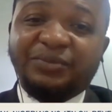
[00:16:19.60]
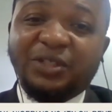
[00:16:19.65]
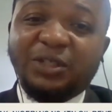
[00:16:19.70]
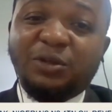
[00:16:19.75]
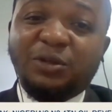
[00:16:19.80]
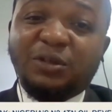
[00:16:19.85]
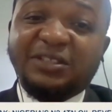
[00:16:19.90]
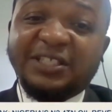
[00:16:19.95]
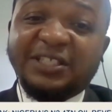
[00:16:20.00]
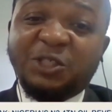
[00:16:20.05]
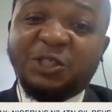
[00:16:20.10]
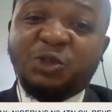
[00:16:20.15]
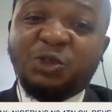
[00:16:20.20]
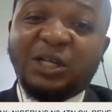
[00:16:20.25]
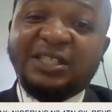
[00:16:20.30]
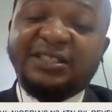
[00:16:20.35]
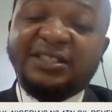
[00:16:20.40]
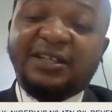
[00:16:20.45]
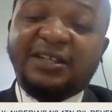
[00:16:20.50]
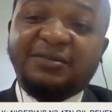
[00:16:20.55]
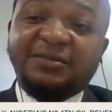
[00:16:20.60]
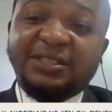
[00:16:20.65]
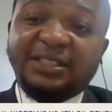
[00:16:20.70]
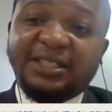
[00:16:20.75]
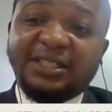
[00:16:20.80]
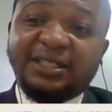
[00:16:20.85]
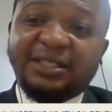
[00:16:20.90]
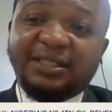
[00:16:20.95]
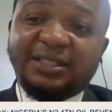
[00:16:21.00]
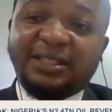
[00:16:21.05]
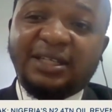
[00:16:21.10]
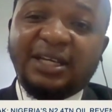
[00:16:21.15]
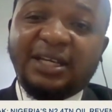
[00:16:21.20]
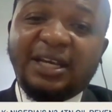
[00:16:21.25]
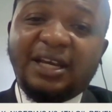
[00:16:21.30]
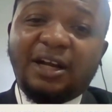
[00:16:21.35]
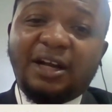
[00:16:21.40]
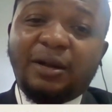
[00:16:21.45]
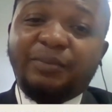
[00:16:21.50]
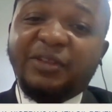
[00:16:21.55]
You know, since twenty seventeen,
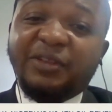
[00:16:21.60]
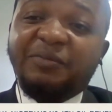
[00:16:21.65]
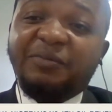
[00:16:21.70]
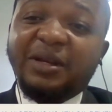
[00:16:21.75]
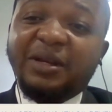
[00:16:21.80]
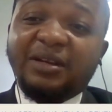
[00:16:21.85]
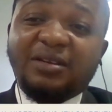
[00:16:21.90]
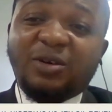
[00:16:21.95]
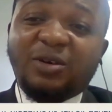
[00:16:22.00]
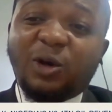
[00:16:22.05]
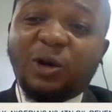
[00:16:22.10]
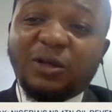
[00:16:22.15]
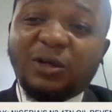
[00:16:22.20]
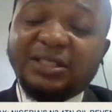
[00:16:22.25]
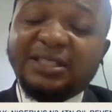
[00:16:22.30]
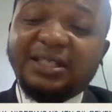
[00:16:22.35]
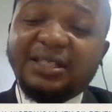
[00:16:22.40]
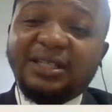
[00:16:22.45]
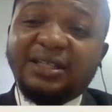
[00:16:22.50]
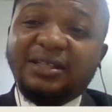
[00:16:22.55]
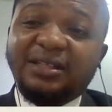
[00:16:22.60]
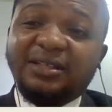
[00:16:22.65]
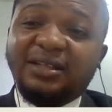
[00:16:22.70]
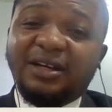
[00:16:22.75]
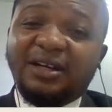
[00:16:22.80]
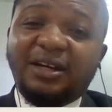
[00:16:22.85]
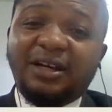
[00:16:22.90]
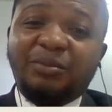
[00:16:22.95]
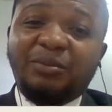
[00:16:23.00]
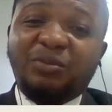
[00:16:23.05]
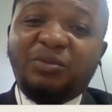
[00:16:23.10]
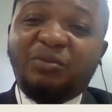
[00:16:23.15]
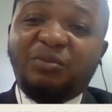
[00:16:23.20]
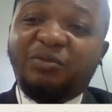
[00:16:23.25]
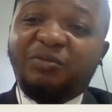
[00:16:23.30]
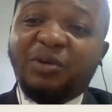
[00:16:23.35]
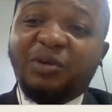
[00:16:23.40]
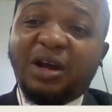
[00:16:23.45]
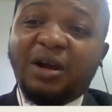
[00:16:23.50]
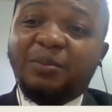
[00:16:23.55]
um, they've been cutting um,
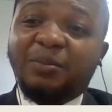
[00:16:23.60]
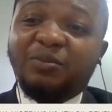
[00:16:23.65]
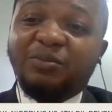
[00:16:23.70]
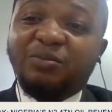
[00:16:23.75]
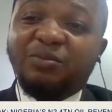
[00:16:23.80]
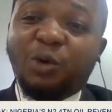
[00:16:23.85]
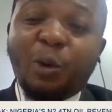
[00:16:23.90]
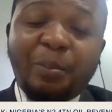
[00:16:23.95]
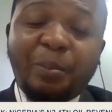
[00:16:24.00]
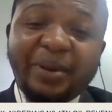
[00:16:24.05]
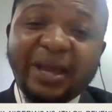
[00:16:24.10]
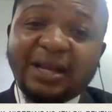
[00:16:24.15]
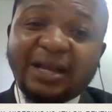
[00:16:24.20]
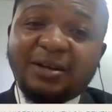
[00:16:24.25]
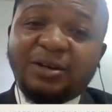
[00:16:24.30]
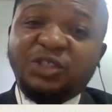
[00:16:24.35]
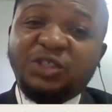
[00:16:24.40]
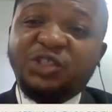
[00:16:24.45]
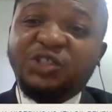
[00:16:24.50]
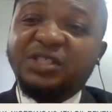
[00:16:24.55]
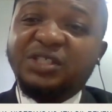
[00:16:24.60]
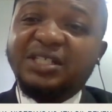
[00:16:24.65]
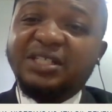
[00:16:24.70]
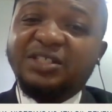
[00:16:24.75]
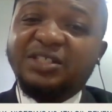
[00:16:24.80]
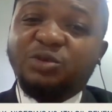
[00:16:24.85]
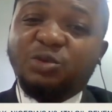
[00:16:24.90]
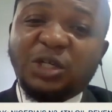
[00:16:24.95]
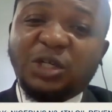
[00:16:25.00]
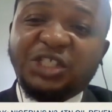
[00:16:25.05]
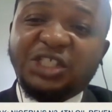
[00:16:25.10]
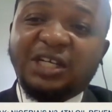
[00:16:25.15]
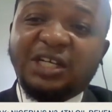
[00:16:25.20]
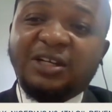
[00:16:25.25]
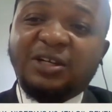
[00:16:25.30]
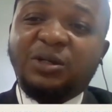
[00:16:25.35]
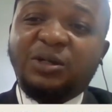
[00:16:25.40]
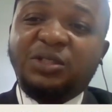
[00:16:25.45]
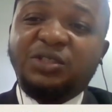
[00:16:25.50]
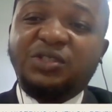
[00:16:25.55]
um, OPEC countries,
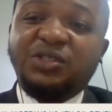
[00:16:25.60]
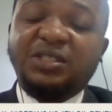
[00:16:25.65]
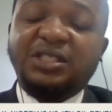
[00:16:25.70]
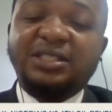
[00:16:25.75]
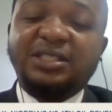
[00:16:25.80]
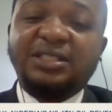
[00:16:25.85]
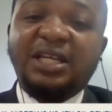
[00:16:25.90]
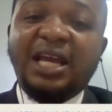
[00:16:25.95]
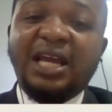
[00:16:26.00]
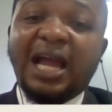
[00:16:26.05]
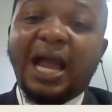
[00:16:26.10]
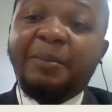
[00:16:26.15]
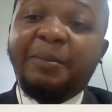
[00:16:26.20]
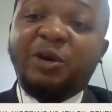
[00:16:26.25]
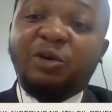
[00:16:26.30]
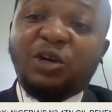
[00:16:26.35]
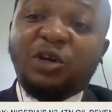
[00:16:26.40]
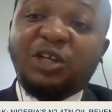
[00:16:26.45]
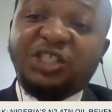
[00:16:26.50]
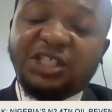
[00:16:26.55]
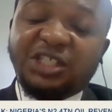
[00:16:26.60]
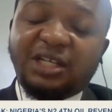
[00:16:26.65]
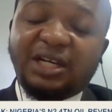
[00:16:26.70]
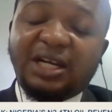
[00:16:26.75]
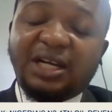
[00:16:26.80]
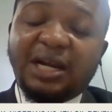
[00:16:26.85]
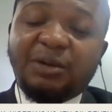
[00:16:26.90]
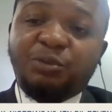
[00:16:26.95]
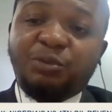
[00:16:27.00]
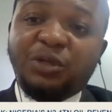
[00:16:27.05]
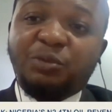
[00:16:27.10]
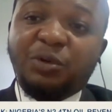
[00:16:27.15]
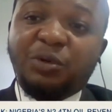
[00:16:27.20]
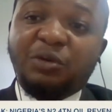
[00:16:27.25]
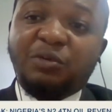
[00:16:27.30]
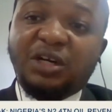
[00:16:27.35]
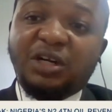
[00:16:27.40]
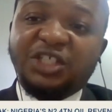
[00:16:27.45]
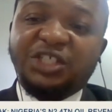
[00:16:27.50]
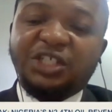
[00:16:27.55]
Russian countries, I mean, Russia, and with,
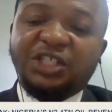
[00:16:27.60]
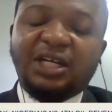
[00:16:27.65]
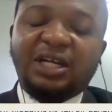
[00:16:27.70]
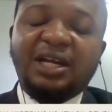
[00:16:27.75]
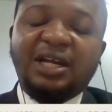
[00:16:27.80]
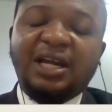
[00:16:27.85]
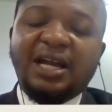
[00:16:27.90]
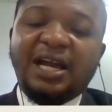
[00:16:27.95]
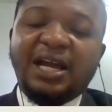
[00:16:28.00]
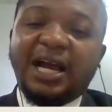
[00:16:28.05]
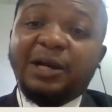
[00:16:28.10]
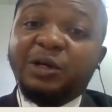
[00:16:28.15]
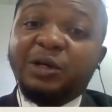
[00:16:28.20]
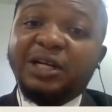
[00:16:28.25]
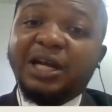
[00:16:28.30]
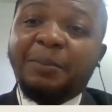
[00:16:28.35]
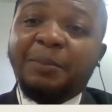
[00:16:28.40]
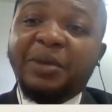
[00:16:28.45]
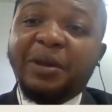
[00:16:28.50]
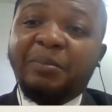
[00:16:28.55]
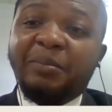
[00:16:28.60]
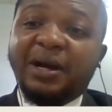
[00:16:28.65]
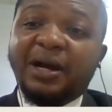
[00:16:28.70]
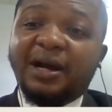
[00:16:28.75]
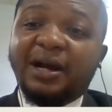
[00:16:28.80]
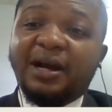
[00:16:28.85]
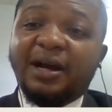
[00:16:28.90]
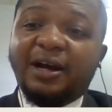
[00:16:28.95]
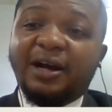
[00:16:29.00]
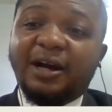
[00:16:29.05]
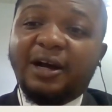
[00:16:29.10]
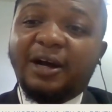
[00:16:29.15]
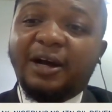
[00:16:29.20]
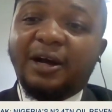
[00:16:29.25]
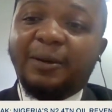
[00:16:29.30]
with Russia and other member uh,